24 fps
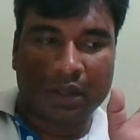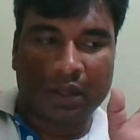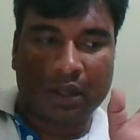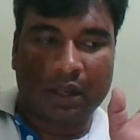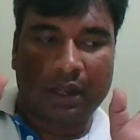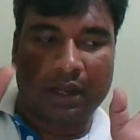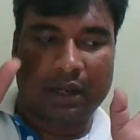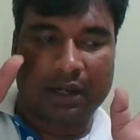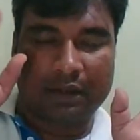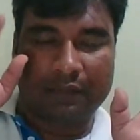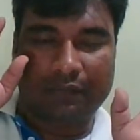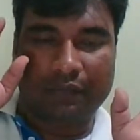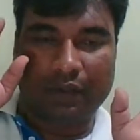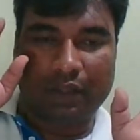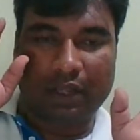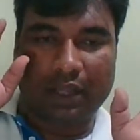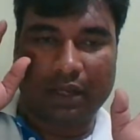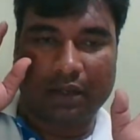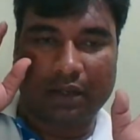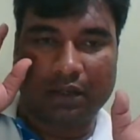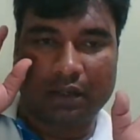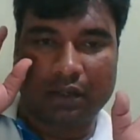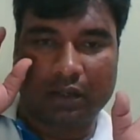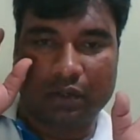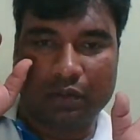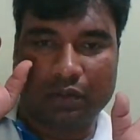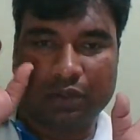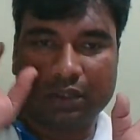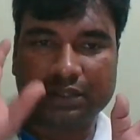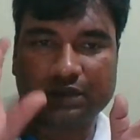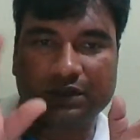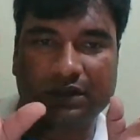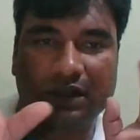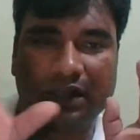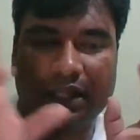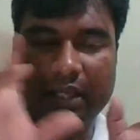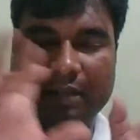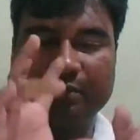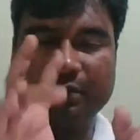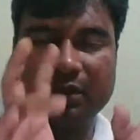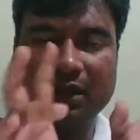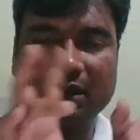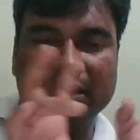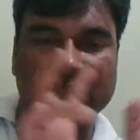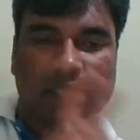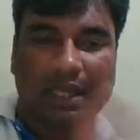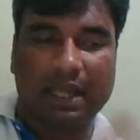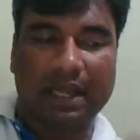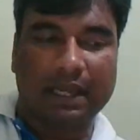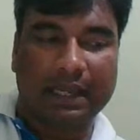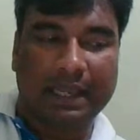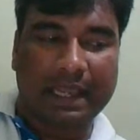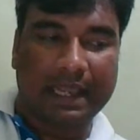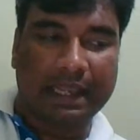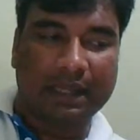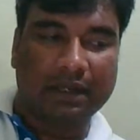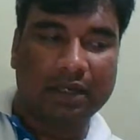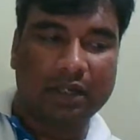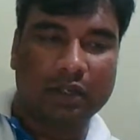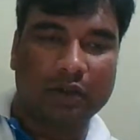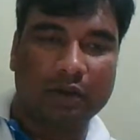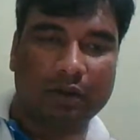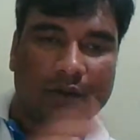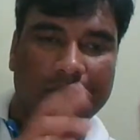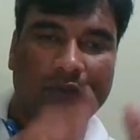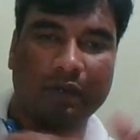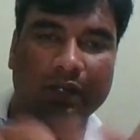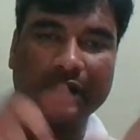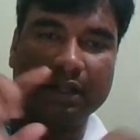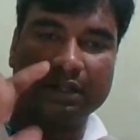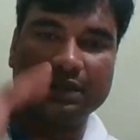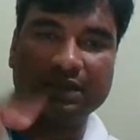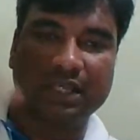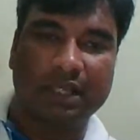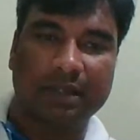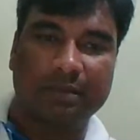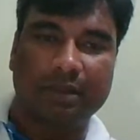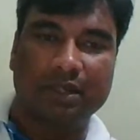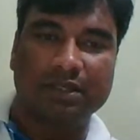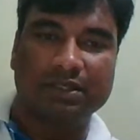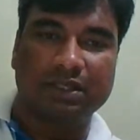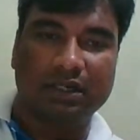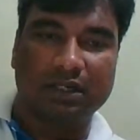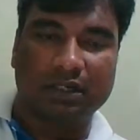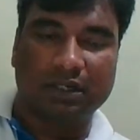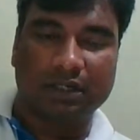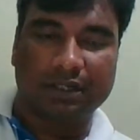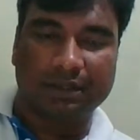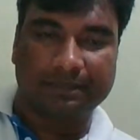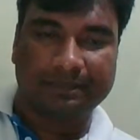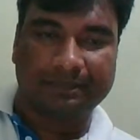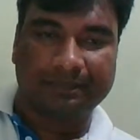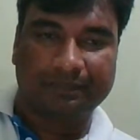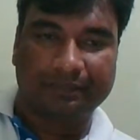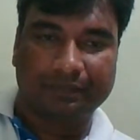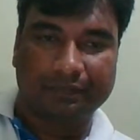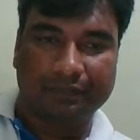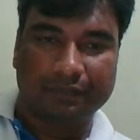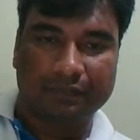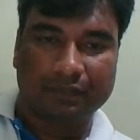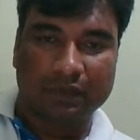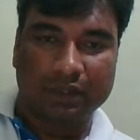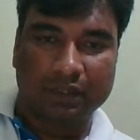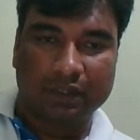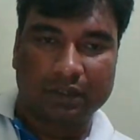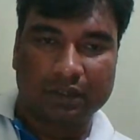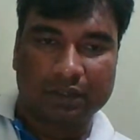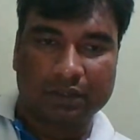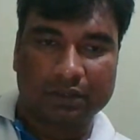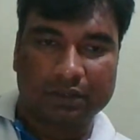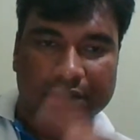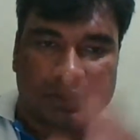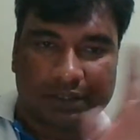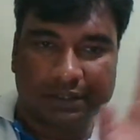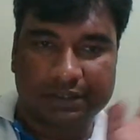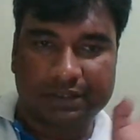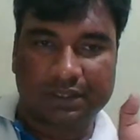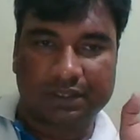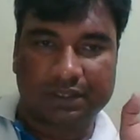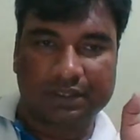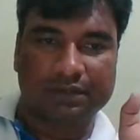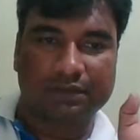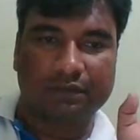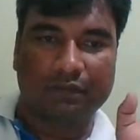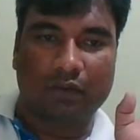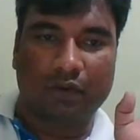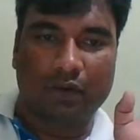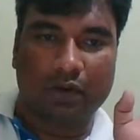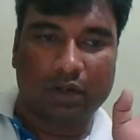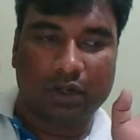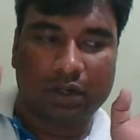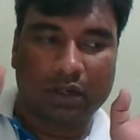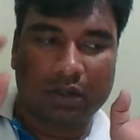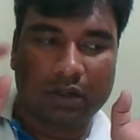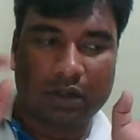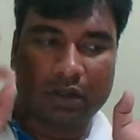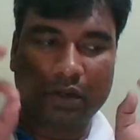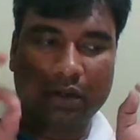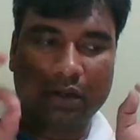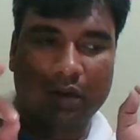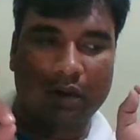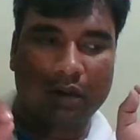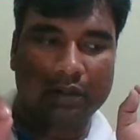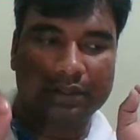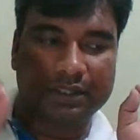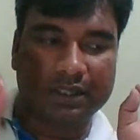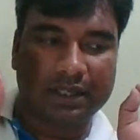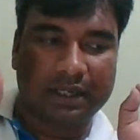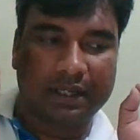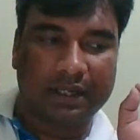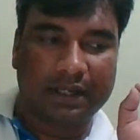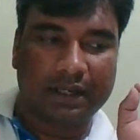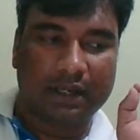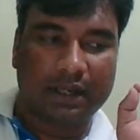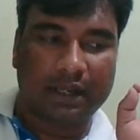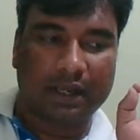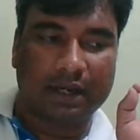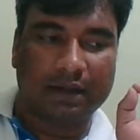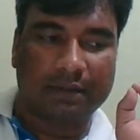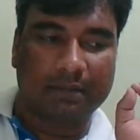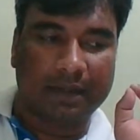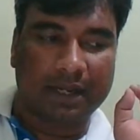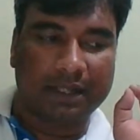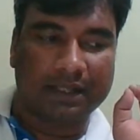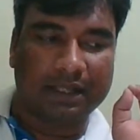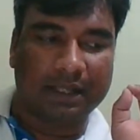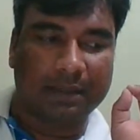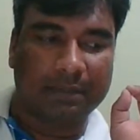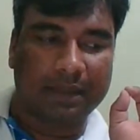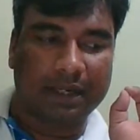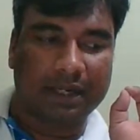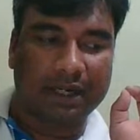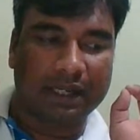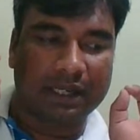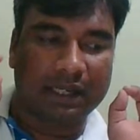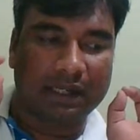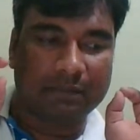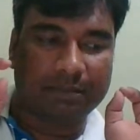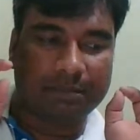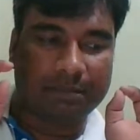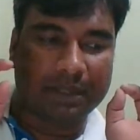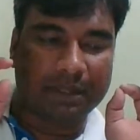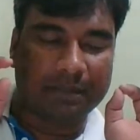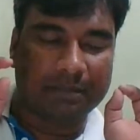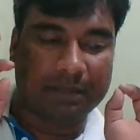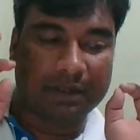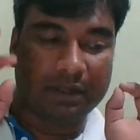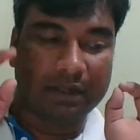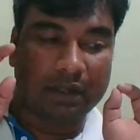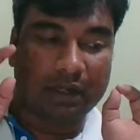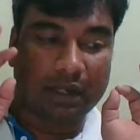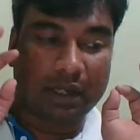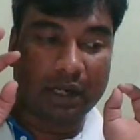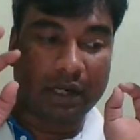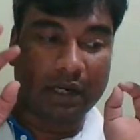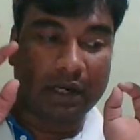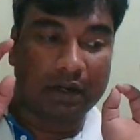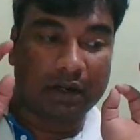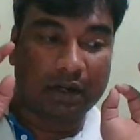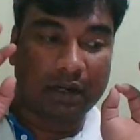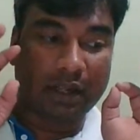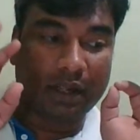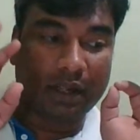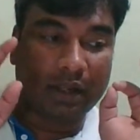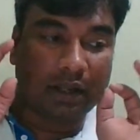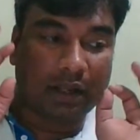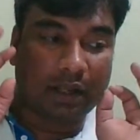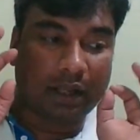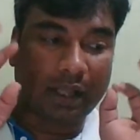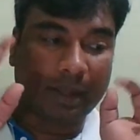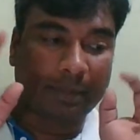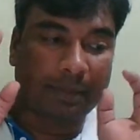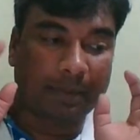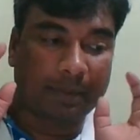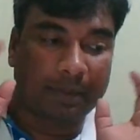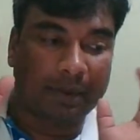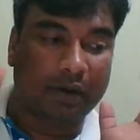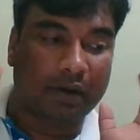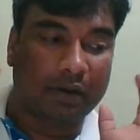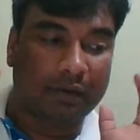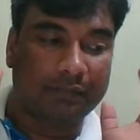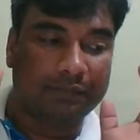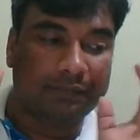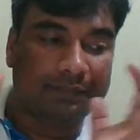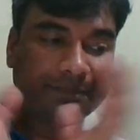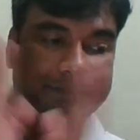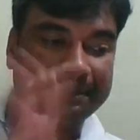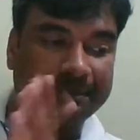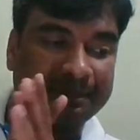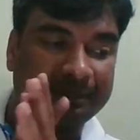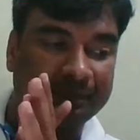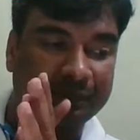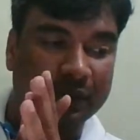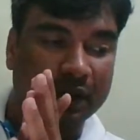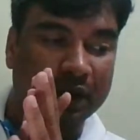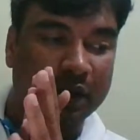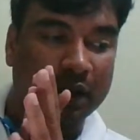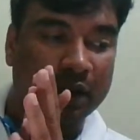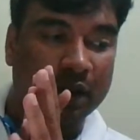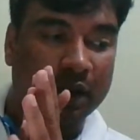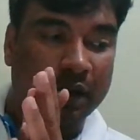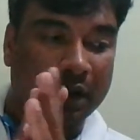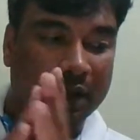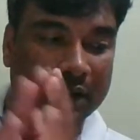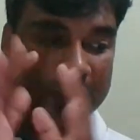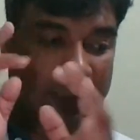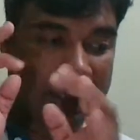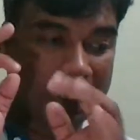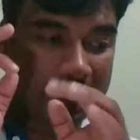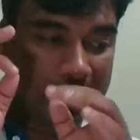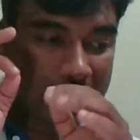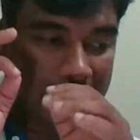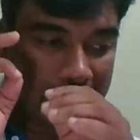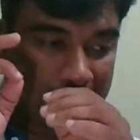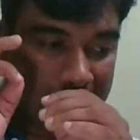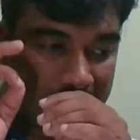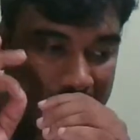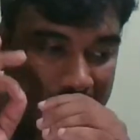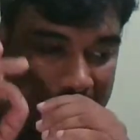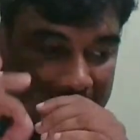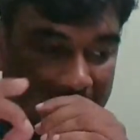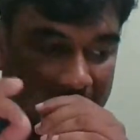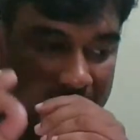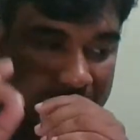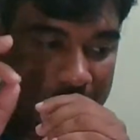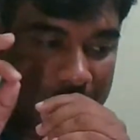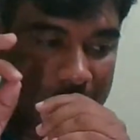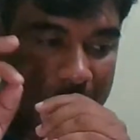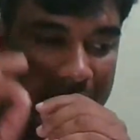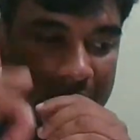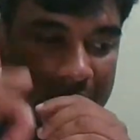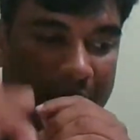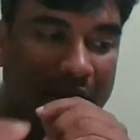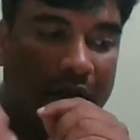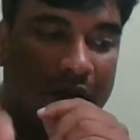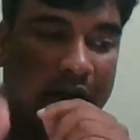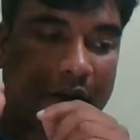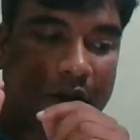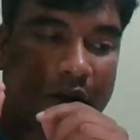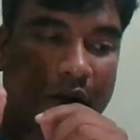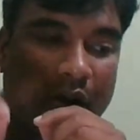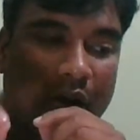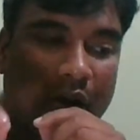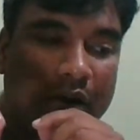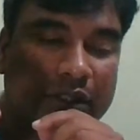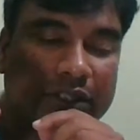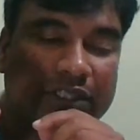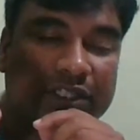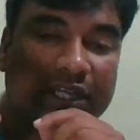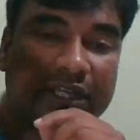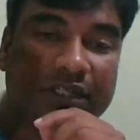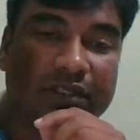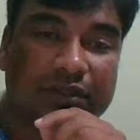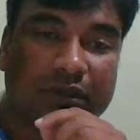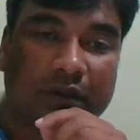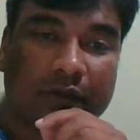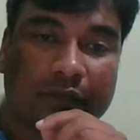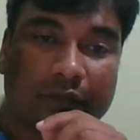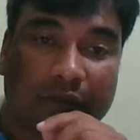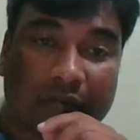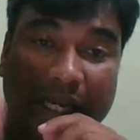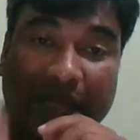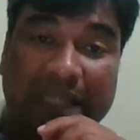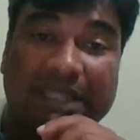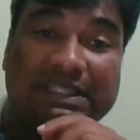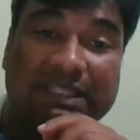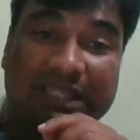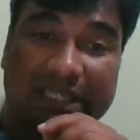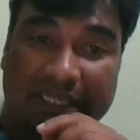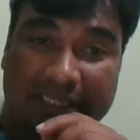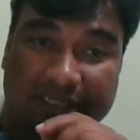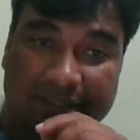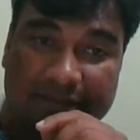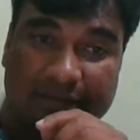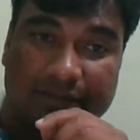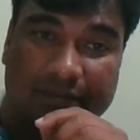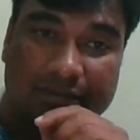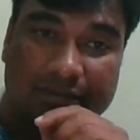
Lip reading: And if you can do the same things again, you'll find the same result. This is what logical and mathematical people are capable of. Their ability to handle long chains of reasoning.